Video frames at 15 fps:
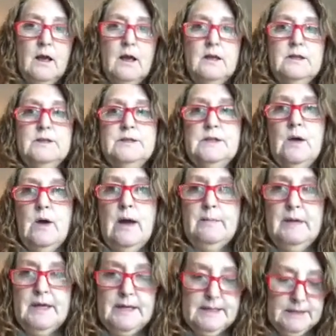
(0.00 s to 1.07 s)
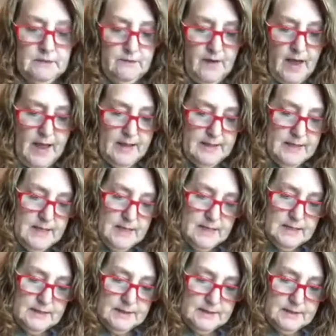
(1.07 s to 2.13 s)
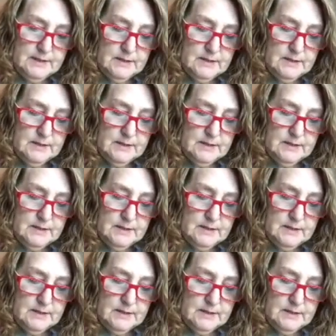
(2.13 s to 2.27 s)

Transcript: So I'm going to divide these.